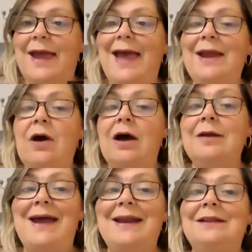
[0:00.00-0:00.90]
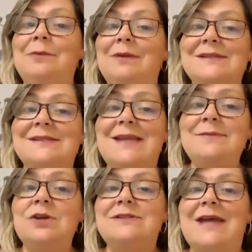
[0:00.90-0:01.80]
And automatically, when the
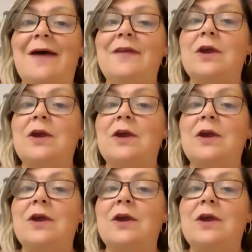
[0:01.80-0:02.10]
stems go down,